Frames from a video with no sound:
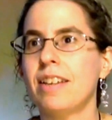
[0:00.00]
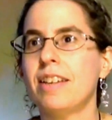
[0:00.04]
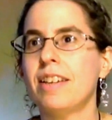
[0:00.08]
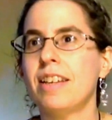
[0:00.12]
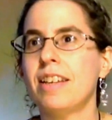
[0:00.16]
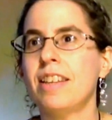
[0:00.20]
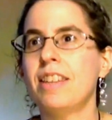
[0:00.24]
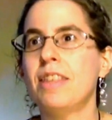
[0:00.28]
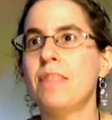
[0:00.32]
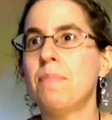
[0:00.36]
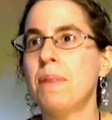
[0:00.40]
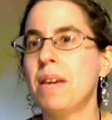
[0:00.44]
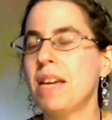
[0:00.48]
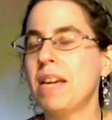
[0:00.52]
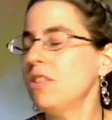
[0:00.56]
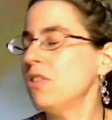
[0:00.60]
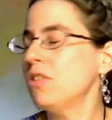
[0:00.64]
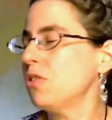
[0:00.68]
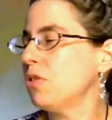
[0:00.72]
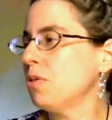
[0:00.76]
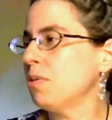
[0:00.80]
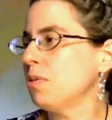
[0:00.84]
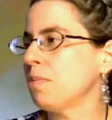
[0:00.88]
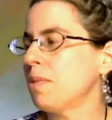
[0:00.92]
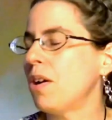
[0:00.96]
the
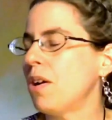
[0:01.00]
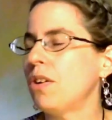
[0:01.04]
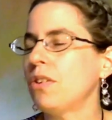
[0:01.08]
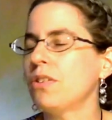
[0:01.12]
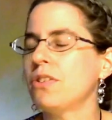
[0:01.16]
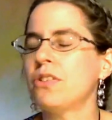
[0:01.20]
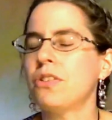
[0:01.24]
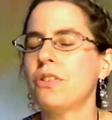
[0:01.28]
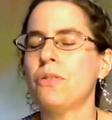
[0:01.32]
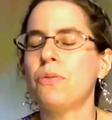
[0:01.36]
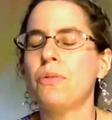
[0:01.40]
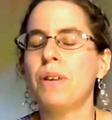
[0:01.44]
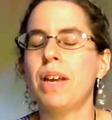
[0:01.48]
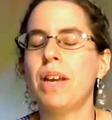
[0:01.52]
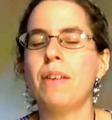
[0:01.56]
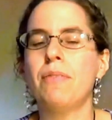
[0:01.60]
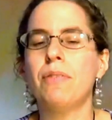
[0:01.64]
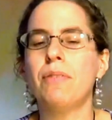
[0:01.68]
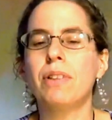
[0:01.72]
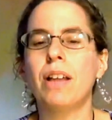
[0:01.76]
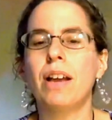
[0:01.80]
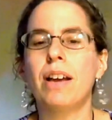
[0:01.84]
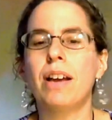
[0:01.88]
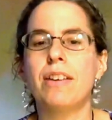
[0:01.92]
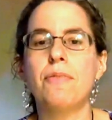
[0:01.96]
mainstream culture, we have
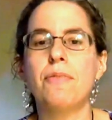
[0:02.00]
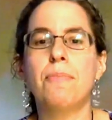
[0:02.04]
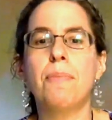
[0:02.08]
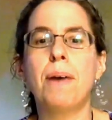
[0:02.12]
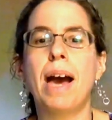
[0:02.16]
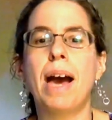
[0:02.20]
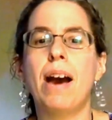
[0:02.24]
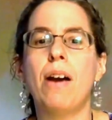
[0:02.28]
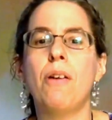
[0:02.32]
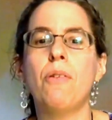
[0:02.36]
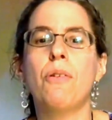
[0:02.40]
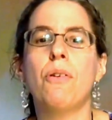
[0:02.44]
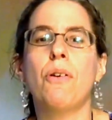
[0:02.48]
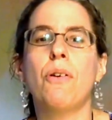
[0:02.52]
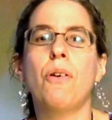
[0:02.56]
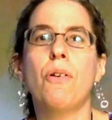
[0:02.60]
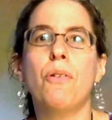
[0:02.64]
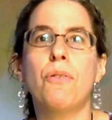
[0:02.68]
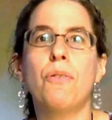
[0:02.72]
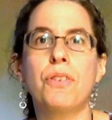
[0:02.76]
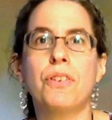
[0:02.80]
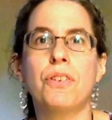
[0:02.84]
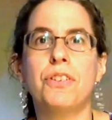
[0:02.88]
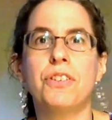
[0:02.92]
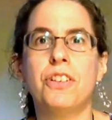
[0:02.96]
a lot of power
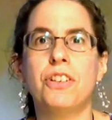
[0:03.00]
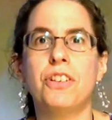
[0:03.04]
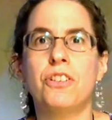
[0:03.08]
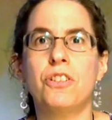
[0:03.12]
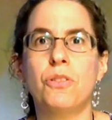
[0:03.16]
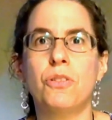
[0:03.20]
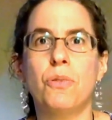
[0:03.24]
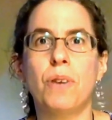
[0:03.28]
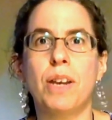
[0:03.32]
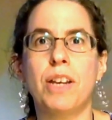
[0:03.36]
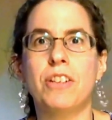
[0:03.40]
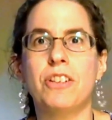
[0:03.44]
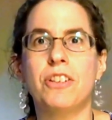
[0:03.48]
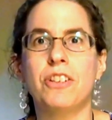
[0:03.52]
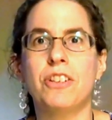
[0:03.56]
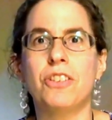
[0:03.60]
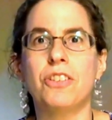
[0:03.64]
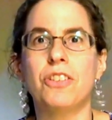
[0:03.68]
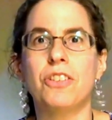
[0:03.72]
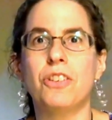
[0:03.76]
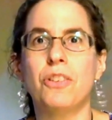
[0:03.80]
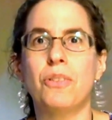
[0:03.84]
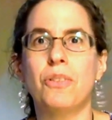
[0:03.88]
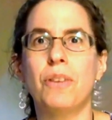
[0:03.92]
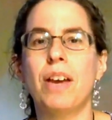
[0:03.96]
over
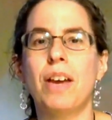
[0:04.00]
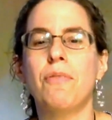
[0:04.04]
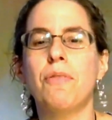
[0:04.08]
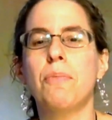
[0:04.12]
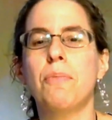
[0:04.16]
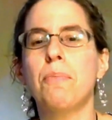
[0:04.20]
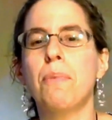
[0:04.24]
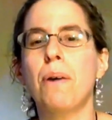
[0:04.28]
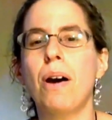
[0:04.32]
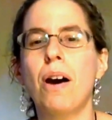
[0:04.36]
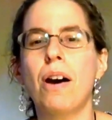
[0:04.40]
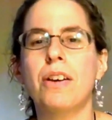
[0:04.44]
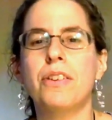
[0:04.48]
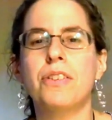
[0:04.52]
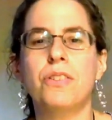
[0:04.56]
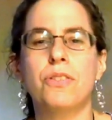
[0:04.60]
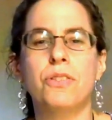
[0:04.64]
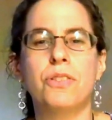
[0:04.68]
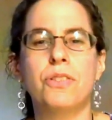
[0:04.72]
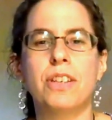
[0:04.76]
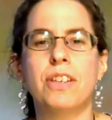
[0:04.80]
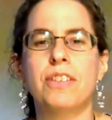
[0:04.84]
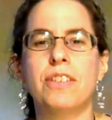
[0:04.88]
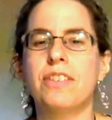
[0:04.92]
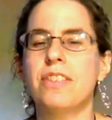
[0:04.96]
situations. We have a boss who
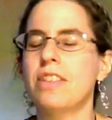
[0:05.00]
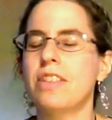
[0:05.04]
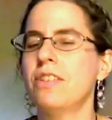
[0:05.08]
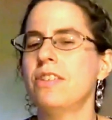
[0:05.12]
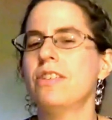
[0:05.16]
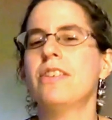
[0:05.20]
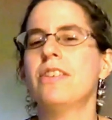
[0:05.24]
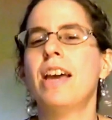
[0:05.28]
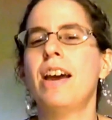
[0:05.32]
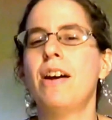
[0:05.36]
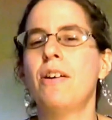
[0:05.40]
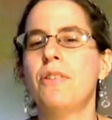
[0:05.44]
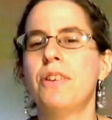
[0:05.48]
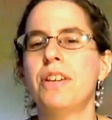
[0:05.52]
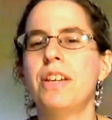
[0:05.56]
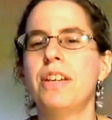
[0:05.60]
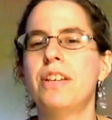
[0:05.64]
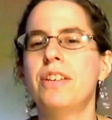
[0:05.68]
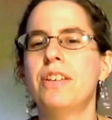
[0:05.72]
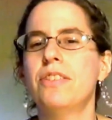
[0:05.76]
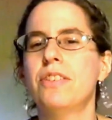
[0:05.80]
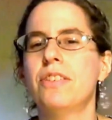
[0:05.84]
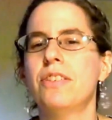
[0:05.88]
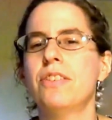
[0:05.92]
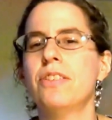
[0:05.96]
says, this is how it
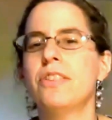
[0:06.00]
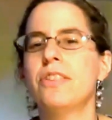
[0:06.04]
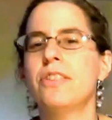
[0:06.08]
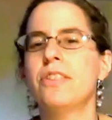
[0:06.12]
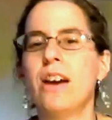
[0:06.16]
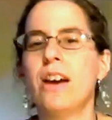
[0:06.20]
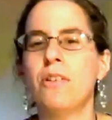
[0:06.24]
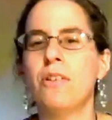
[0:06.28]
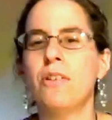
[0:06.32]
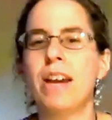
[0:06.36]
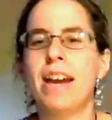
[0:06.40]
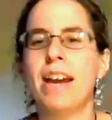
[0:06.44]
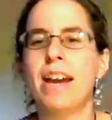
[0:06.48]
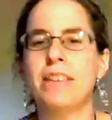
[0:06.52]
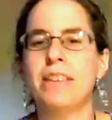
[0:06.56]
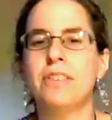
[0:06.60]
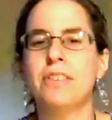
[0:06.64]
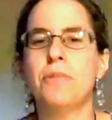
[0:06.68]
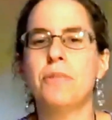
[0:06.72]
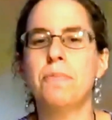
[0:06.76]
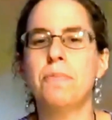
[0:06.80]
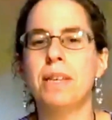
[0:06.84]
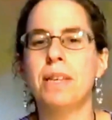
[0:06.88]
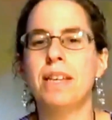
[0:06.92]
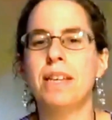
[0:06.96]
is, this is how it has
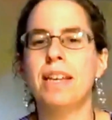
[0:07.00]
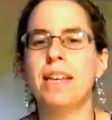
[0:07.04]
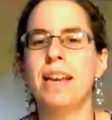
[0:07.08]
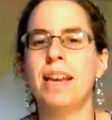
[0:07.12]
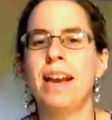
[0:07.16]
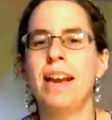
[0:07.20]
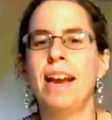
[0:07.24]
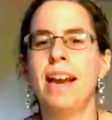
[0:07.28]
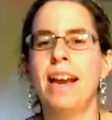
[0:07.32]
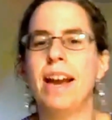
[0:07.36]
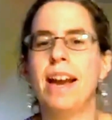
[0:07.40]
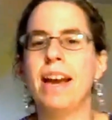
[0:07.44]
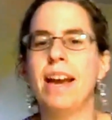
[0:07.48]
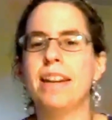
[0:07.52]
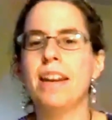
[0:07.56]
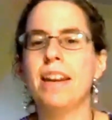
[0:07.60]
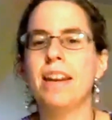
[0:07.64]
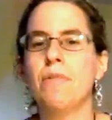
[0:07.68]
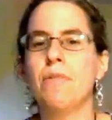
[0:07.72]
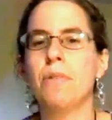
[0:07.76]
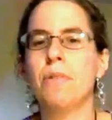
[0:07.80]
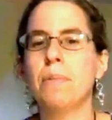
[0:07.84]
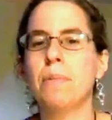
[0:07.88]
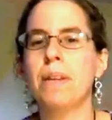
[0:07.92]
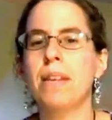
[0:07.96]
to be, and
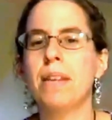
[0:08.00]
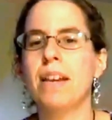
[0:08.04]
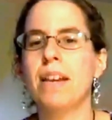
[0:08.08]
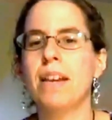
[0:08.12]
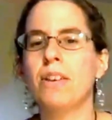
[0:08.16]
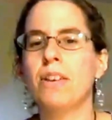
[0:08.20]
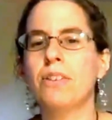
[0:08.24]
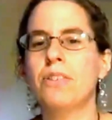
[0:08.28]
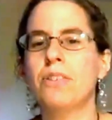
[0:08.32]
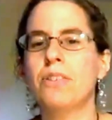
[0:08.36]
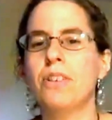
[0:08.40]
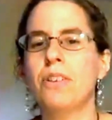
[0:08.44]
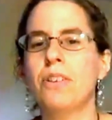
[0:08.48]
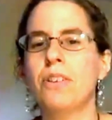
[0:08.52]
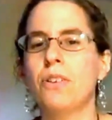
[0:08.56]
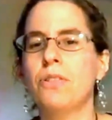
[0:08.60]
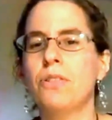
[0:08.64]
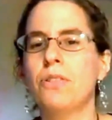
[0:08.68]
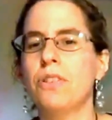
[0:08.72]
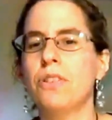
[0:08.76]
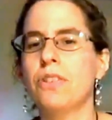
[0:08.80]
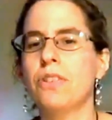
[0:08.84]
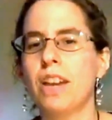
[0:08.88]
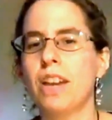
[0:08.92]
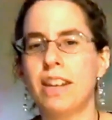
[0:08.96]
everybody else,
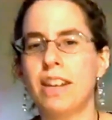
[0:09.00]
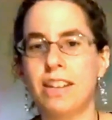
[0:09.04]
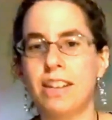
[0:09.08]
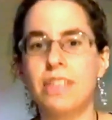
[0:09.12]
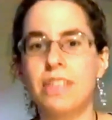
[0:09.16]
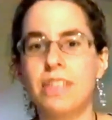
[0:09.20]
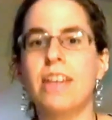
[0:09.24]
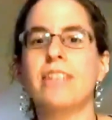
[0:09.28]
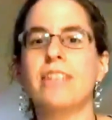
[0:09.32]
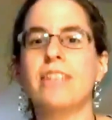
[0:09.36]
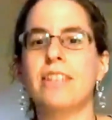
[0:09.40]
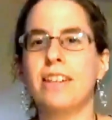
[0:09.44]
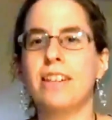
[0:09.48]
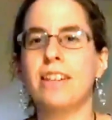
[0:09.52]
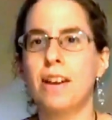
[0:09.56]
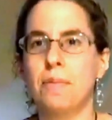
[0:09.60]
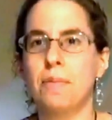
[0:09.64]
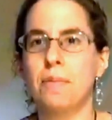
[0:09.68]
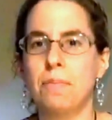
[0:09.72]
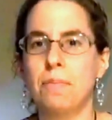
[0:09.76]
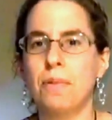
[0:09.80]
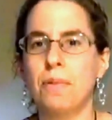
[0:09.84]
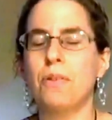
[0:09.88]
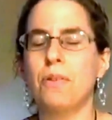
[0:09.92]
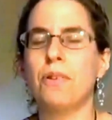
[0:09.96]
just kind of sucks it
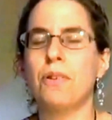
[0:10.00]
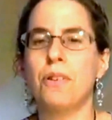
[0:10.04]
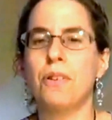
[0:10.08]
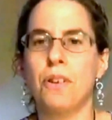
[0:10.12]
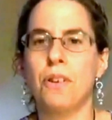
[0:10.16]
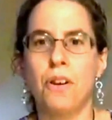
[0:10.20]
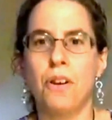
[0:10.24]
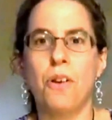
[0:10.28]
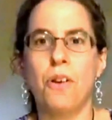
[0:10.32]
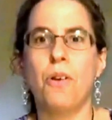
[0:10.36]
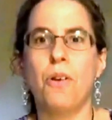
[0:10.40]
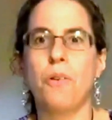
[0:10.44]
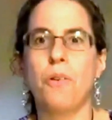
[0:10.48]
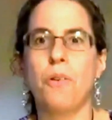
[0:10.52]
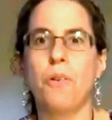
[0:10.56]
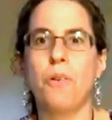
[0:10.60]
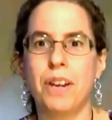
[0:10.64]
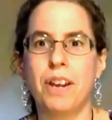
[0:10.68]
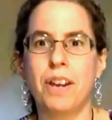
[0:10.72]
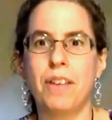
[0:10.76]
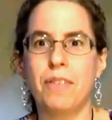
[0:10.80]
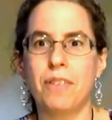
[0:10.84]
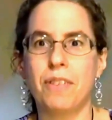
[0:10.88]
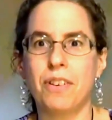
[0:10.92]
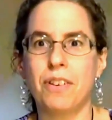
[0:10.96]
up or
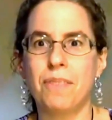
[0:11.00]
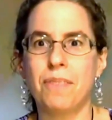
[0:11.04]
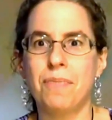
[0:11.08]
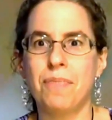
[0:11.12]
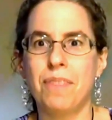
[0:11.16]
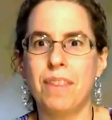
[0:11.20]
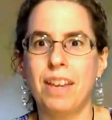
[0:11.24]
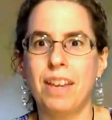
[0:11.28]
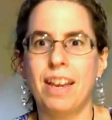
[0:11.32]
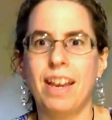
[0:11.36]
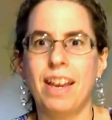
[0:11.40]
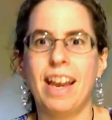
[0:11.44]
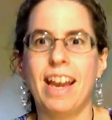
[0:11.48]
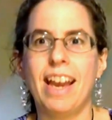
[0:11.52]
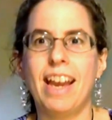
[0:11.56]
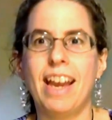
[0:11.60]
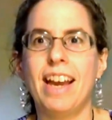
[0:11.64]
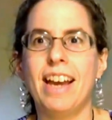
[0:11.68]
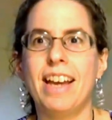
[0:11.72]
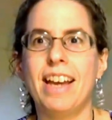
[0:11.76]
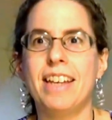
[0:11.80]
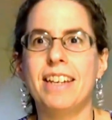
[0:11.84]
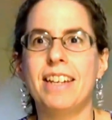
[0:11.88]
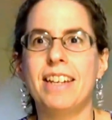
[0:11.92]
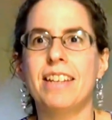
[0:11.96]
whatever.
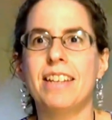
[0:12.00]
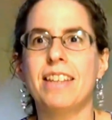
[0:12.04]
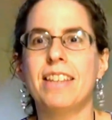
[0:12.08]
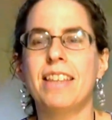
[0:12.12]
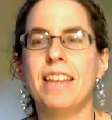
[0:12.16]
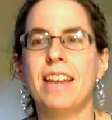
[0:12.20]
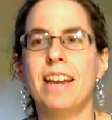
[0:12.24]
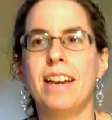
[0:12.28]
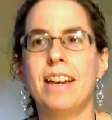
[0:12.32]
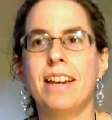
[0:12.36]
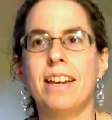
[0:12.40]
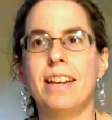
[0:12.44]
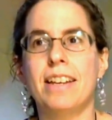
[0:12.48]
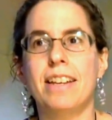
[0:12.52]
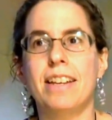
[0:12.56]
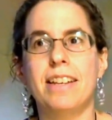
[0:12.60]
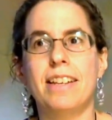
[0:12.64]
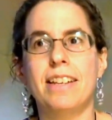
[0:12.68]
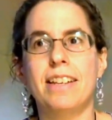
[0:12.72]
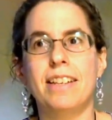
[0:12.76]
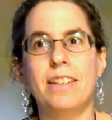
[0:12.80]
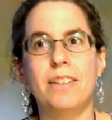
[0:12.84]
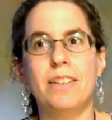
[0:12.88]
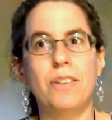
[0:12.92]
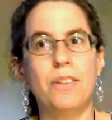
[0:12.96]
And that
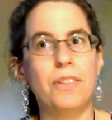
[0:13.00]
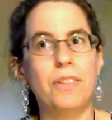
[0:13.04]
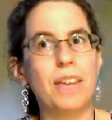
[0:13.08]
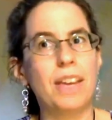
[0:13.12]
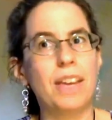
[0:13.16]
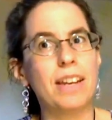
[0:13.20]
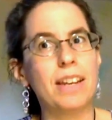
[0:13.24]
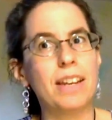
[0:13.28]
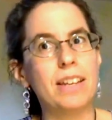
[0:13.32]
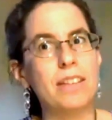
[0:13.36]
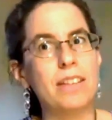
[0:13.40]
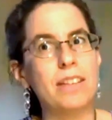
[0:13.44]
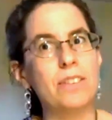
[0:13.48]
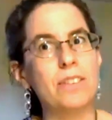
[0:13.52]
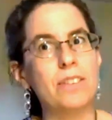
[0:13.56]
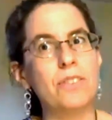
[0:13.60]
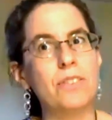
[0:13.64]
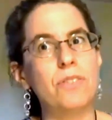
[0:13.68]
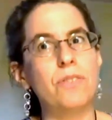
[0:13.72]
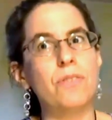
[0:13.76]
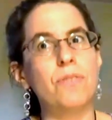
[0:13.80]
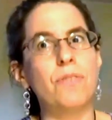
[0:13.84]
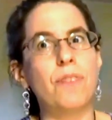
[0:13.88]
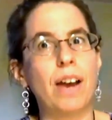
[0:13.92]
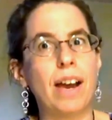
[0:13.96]

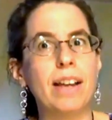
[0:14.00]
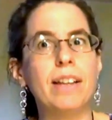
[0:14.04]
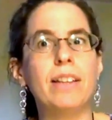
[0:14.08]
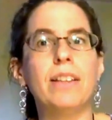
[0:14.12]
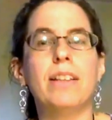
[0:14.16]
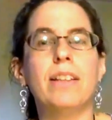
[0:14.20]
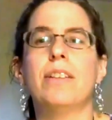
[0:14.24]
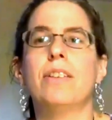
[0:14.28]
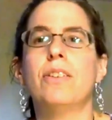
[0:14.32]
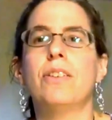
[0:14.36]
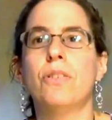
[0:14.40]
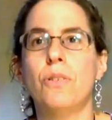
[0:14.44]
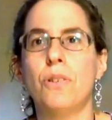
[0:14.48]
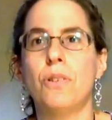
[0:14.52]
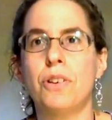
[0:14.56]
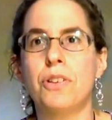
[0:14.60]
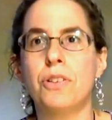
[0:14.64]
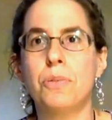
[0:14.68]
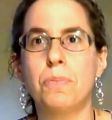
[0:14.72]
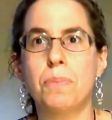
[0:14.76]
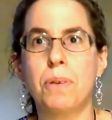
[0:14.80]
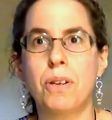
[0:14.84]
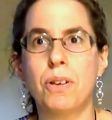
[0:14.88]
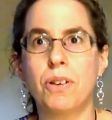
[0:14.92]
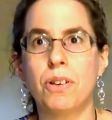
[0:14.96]
is violent to our
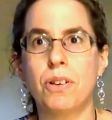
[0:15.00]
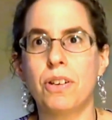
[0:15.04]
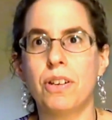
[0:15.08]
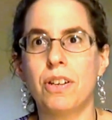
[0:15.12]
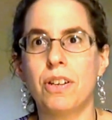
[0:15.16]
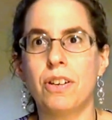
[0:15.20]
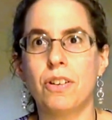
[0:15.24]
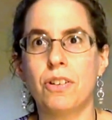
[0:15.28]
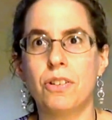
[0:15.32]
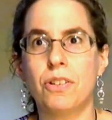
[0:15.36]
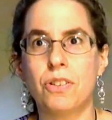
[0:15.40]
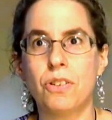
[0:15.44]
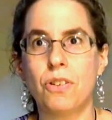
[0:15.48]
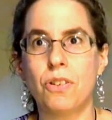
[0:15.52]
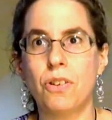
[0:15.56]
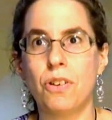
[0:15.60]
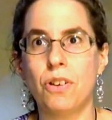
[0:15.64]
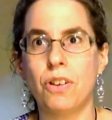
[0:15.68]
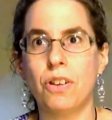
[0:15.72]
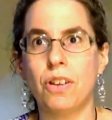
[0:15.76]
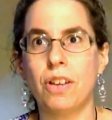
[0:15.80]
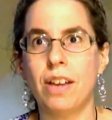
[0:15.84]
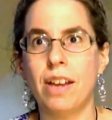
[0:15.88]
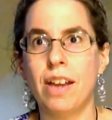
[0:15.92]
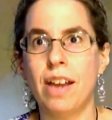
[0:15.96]
spirit and our
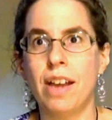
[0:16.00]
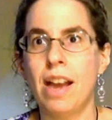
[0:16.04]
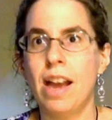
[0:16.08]
soul.